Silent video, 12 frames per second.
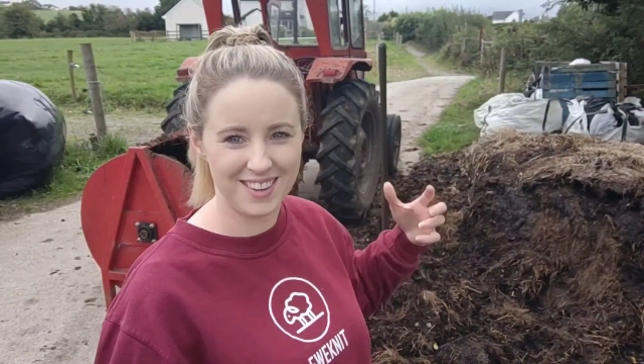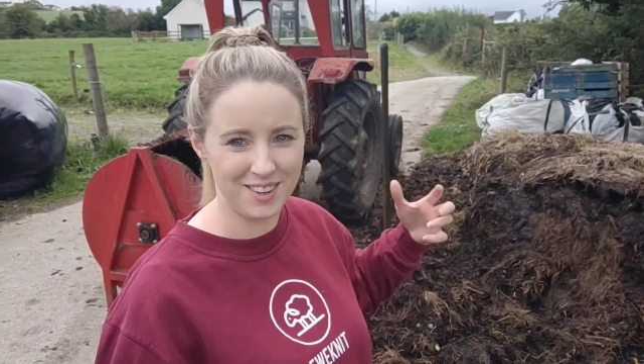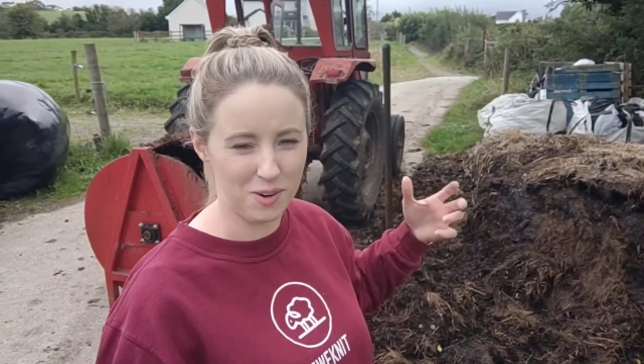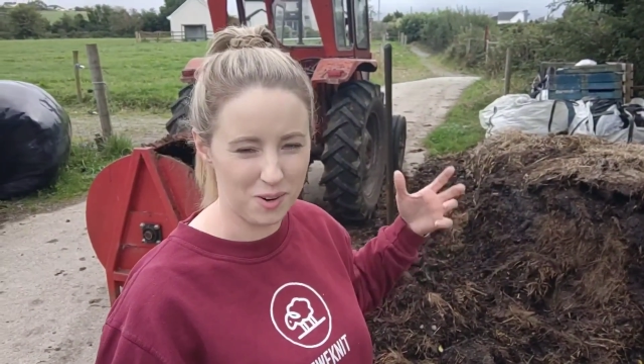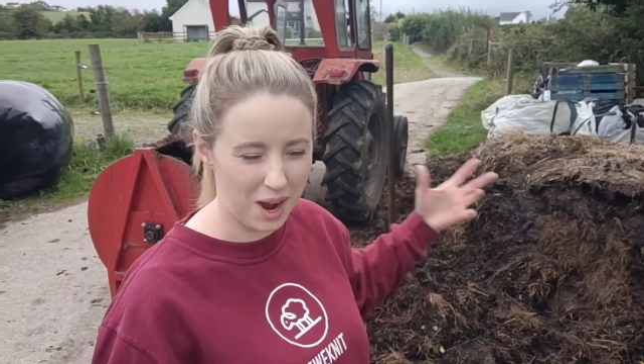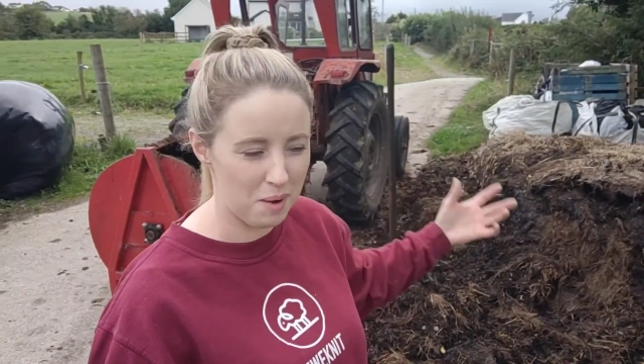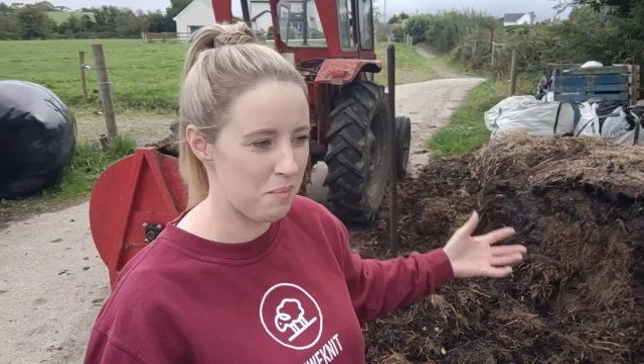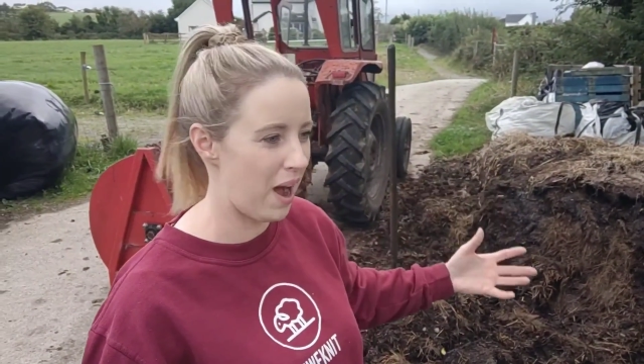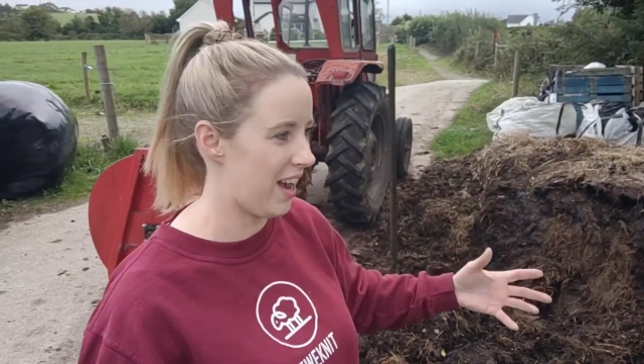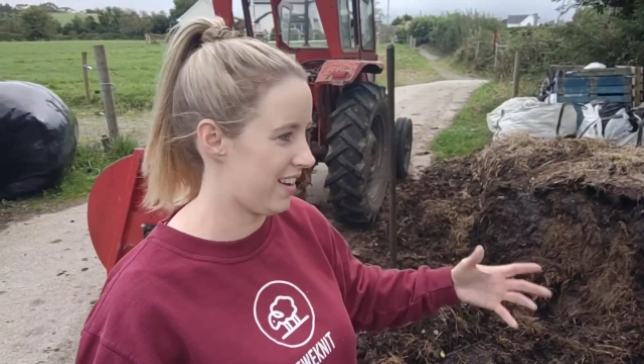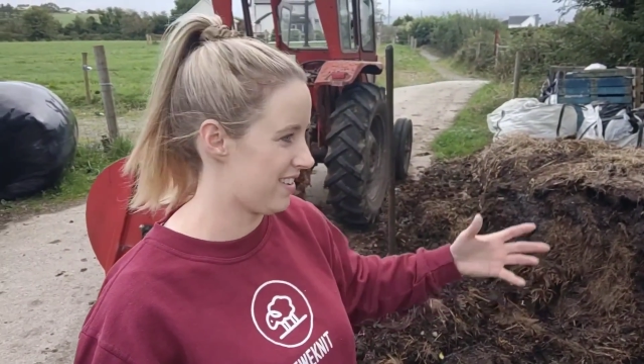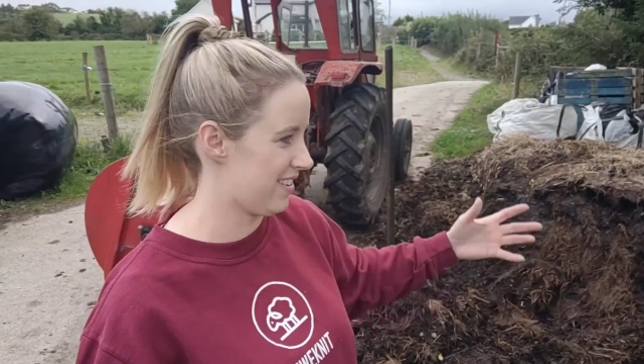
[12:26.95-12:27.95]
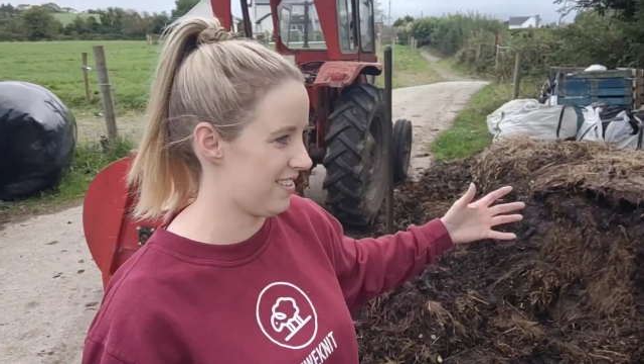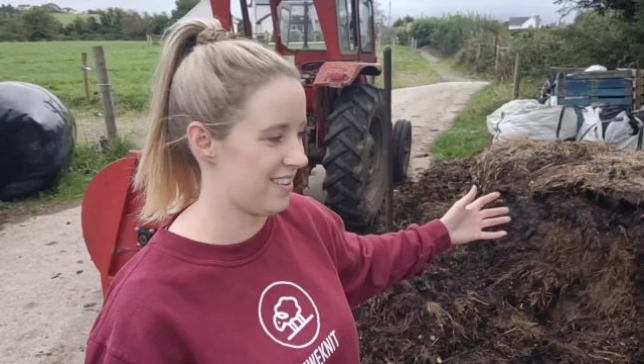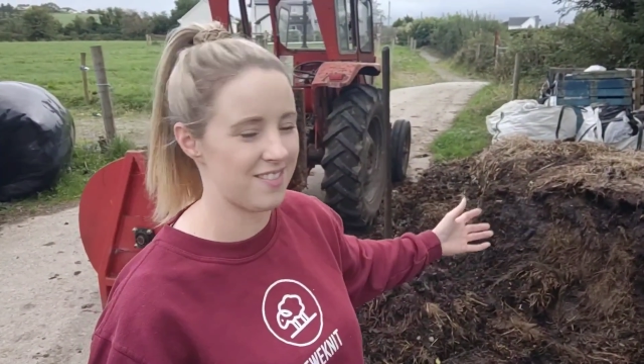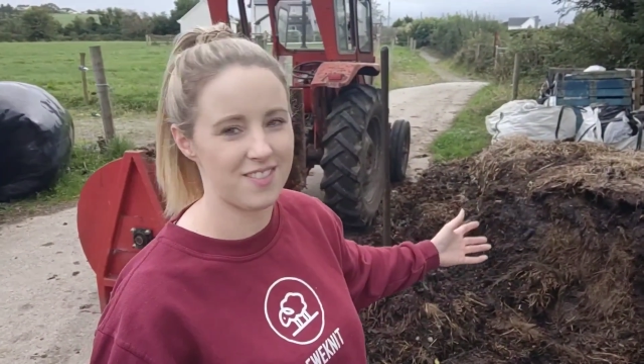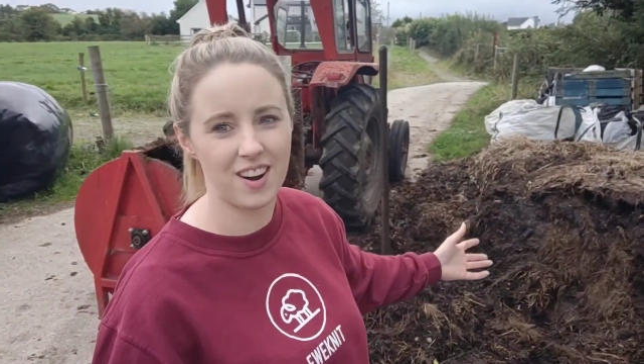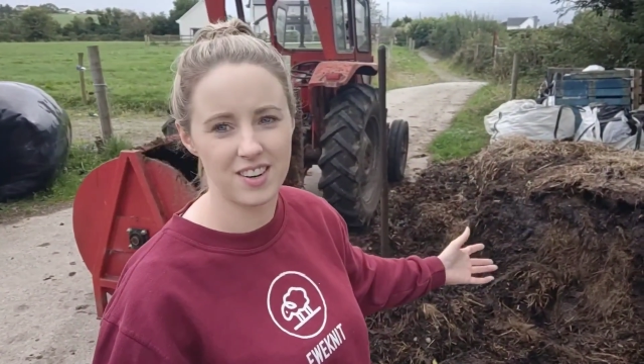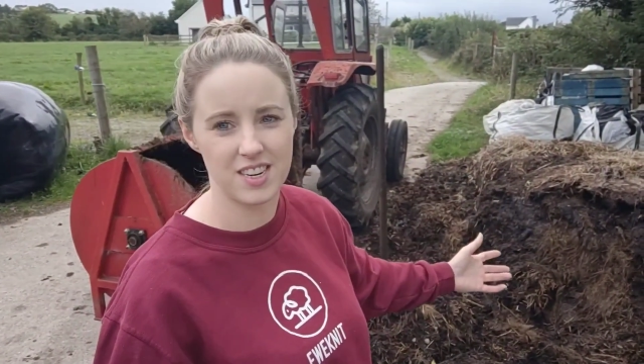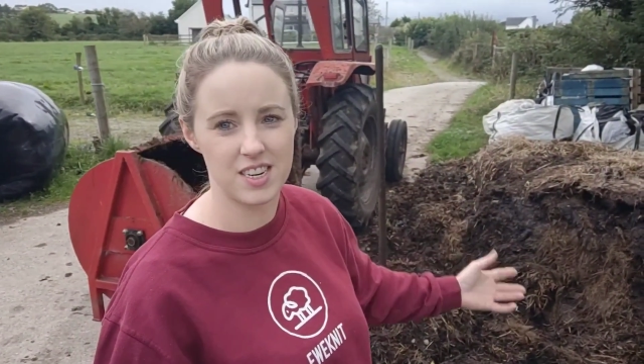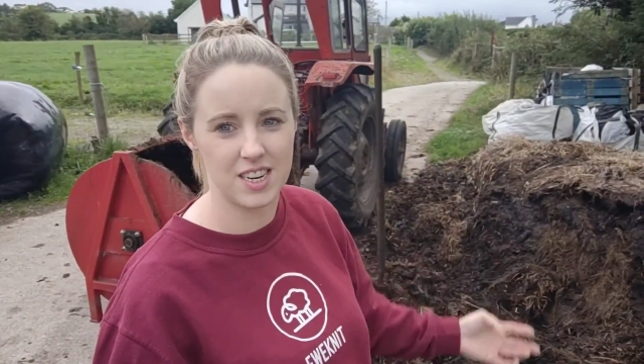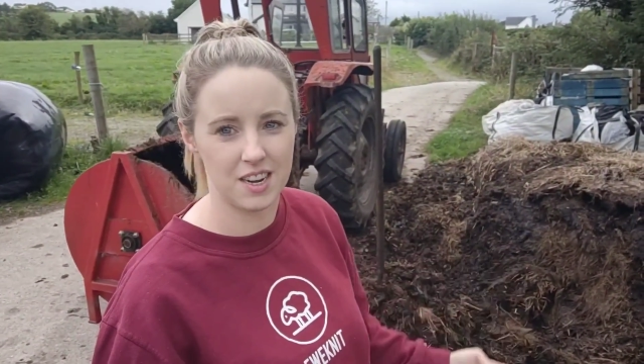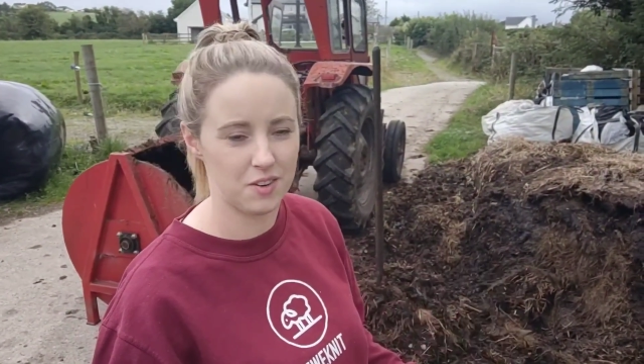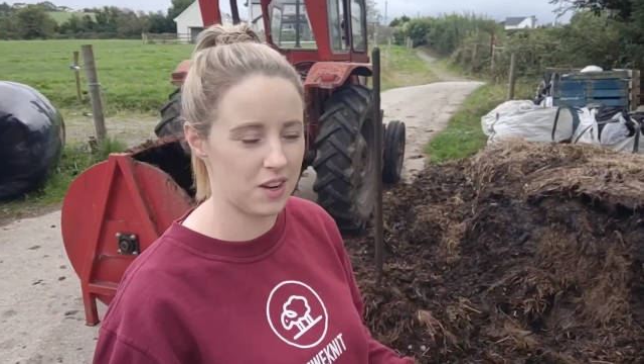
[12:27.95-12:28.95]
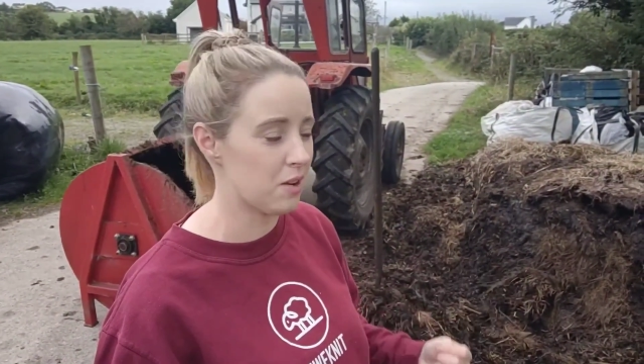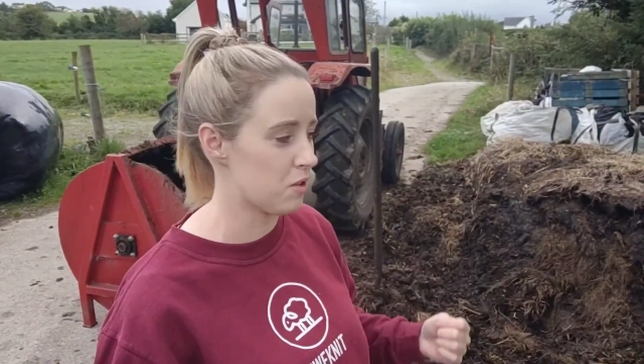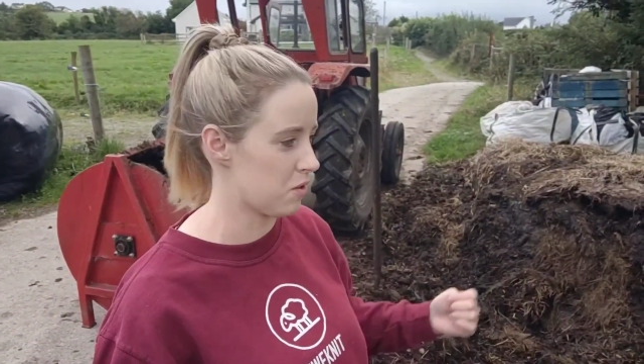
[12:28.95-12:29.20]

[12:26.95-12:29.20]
you know, compacted and rotted down now,